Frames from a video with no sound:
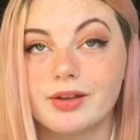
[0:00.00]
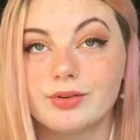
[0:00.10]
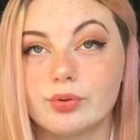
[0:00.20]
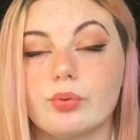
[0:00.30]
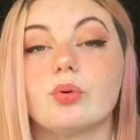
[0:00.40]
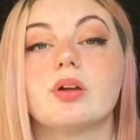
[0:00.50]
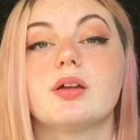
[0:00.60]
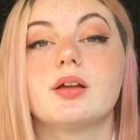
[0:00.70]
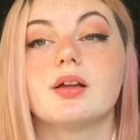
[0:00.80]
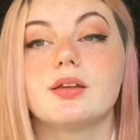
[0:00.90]
so
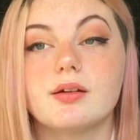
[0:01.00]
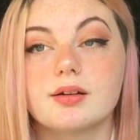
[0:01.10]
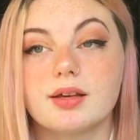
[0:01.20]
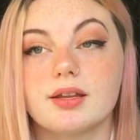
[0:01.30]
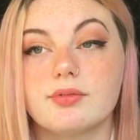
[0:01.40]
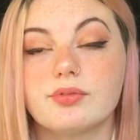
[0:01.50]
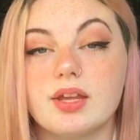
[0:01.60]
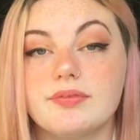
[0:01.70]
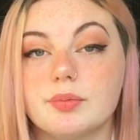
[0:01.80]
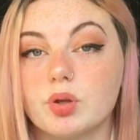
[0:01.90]
Young kind of
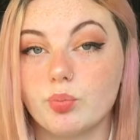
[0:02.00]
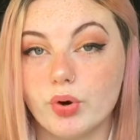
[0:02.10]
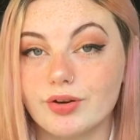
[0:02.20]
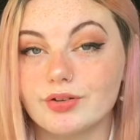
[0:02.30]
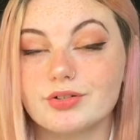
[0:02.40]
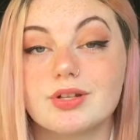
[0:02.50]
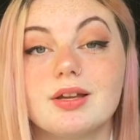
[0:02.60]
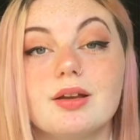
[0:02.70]
gave him little pointers